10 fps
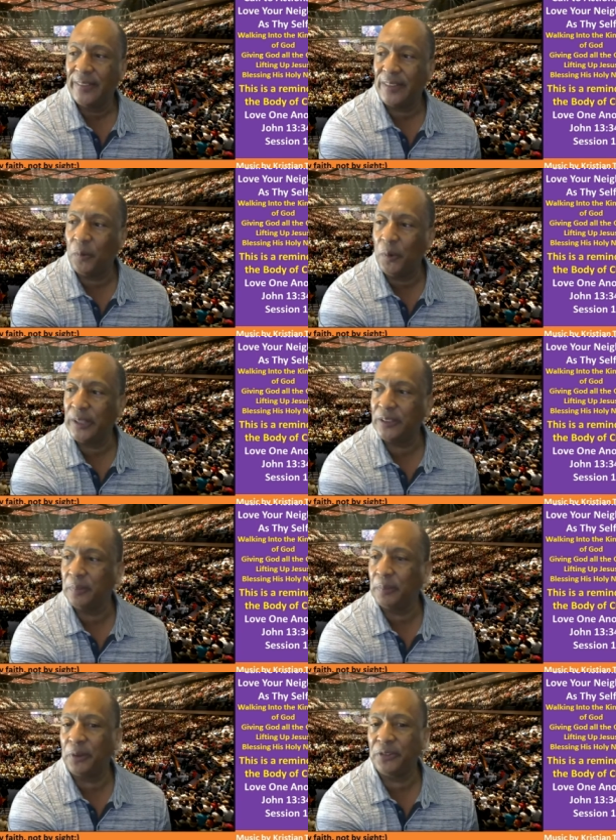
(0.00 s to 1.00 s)
that we're
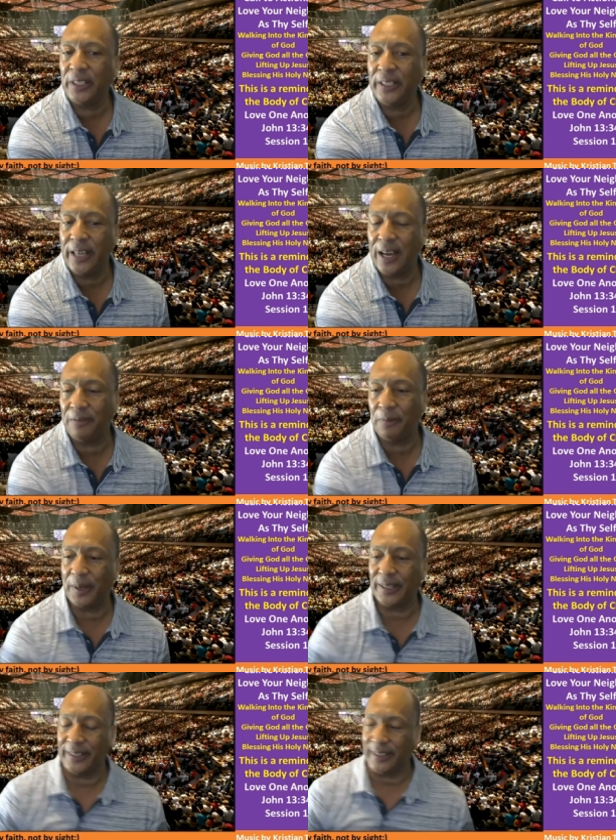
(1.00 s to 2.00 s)
supposed to love
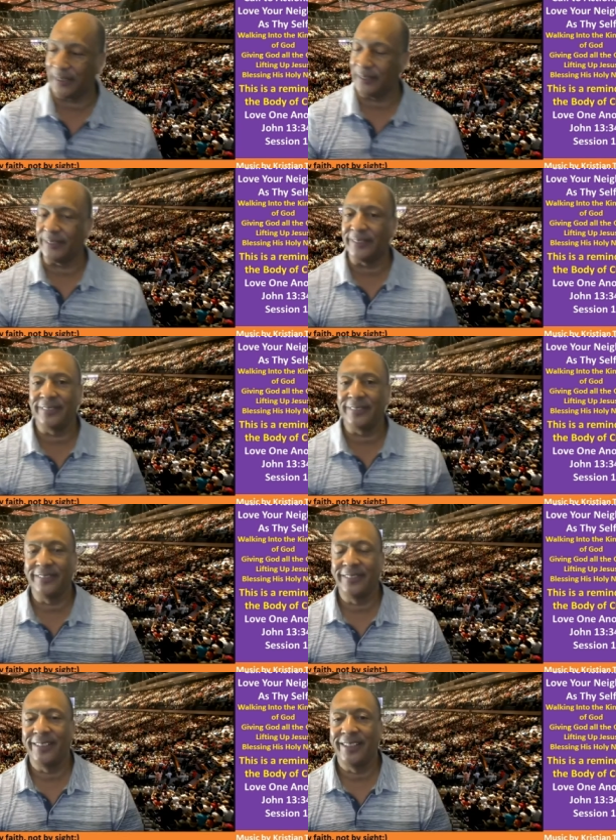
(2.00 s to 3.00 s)
one
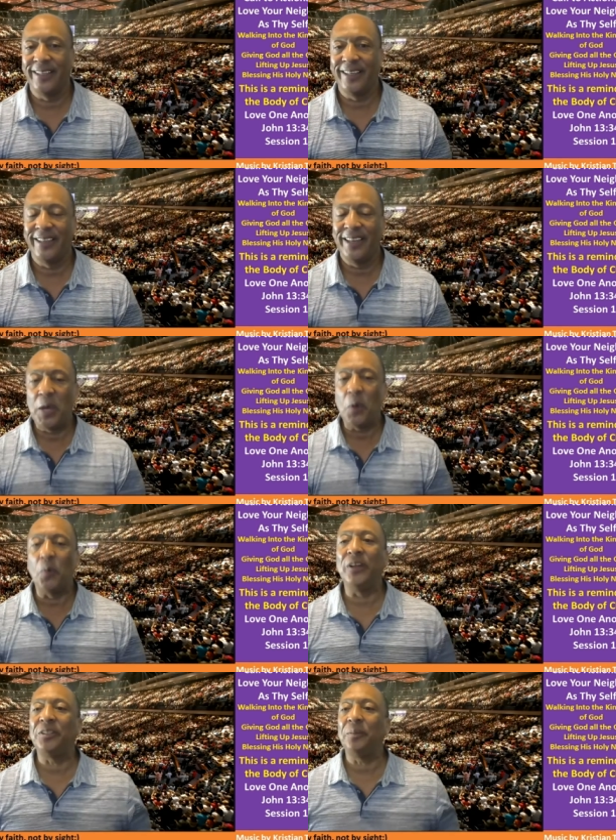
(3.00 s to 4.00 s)
another.
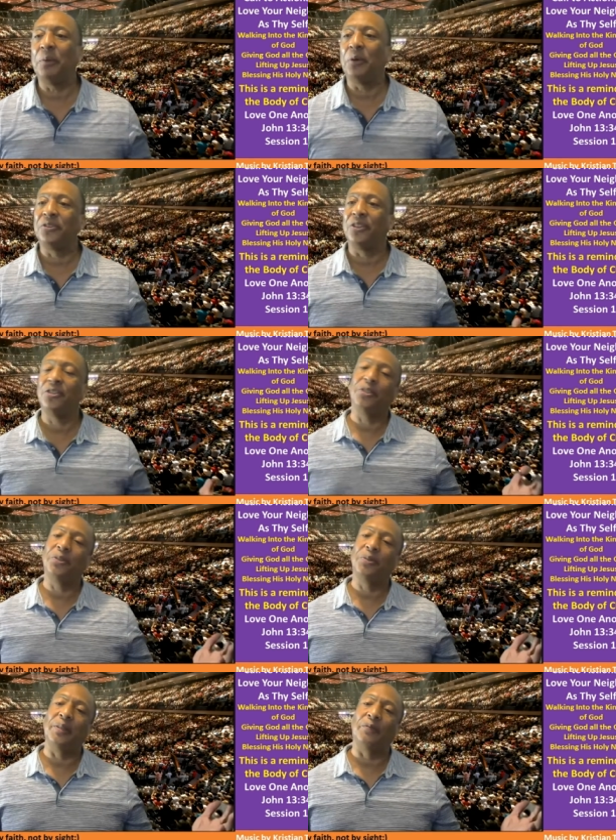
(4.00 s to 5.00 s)
We're supposed to
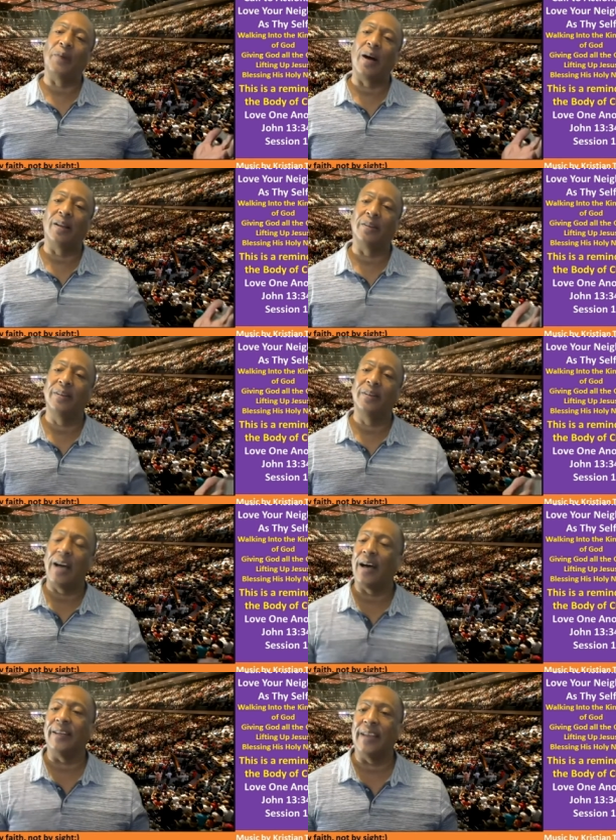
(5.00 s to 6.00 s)
do and follow
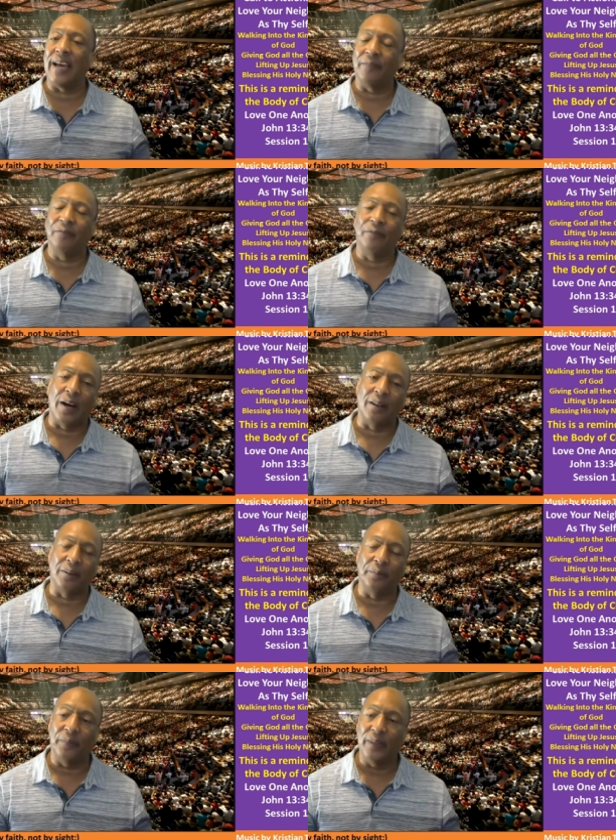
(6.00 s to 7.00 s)
God, not
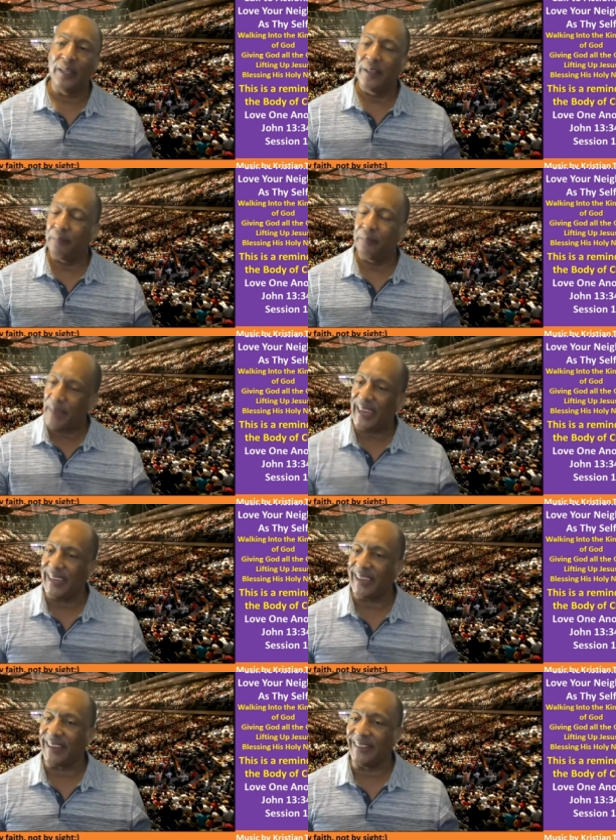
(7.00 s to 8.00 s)
follow
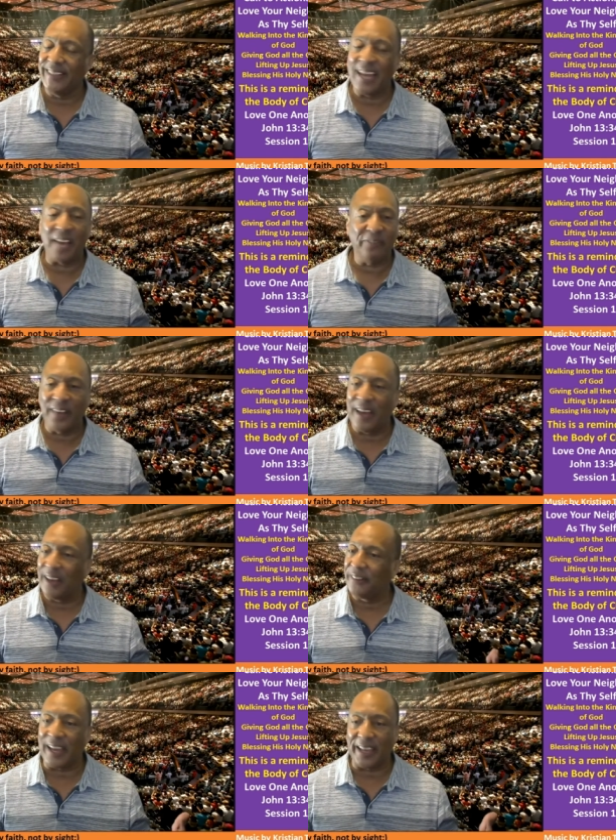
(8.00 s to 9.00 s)
man, not
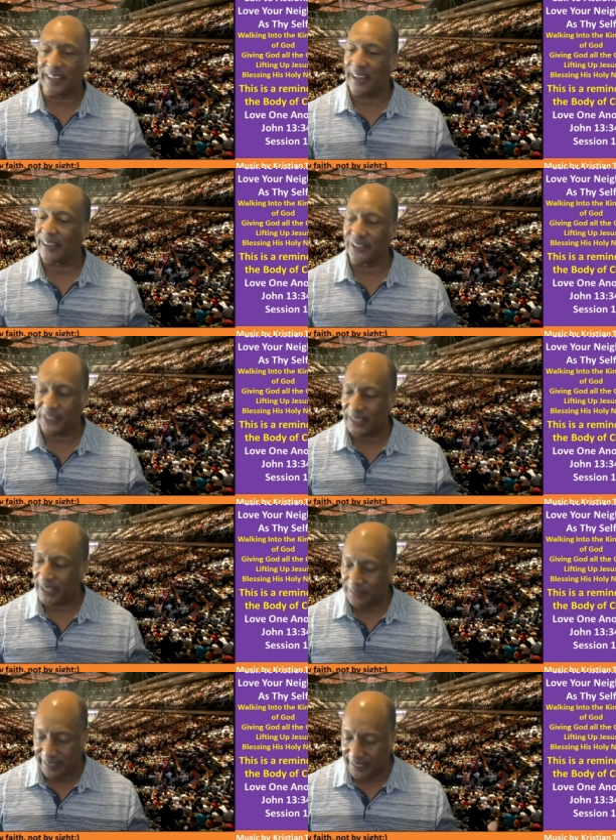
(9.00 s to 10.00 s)
follow ideology.
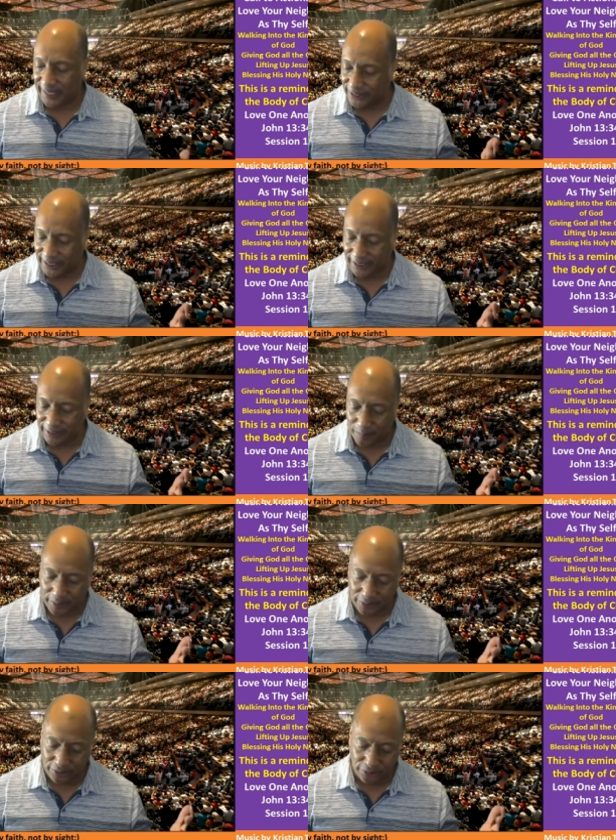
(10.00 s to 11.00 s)
Okay, you see, you talk about